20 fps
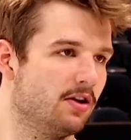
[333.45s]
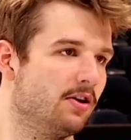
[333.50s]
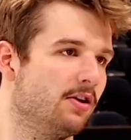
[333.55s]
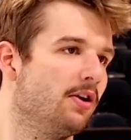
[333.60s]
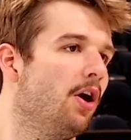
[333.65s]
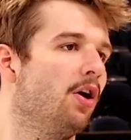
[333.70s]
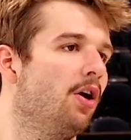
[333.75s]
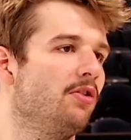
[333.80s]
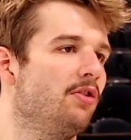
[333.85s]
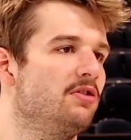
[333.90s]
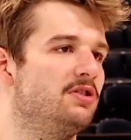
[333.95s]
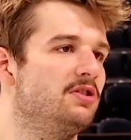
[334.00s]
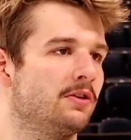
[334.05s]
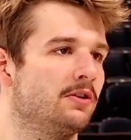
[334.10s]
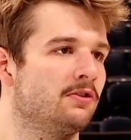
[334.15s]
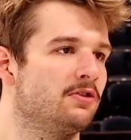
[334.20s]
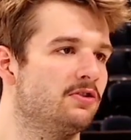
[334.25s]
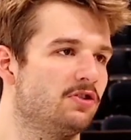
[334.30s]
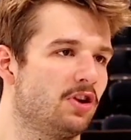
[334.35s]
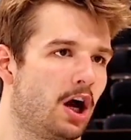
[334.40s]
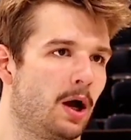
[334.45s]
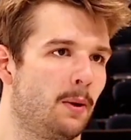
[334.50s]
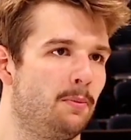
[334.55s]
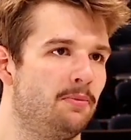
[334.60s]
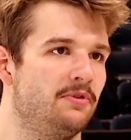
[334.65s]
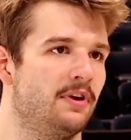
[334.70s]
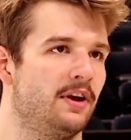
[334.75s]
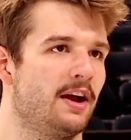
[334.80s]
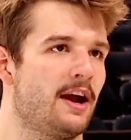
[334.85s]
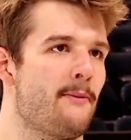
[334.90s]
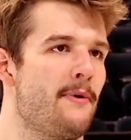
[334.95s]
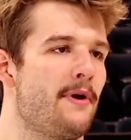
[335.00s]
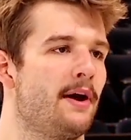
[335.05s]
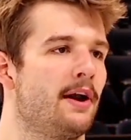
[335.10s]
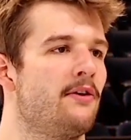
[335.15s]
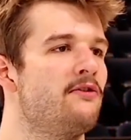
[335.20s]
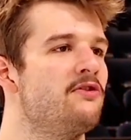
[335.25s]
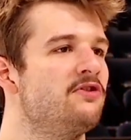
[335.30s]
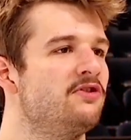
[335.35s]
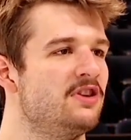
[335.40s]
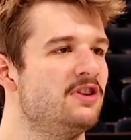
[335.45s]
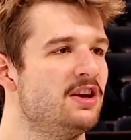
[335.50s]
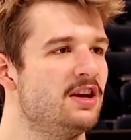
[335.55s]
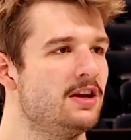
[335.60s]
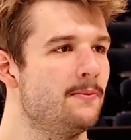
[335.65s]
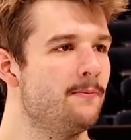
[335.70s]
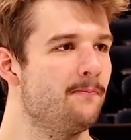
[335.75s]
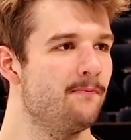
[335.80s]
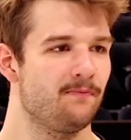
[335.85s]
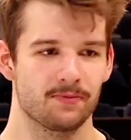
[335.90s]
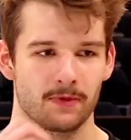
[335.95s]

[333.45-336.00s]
All these different stops that I may not have seen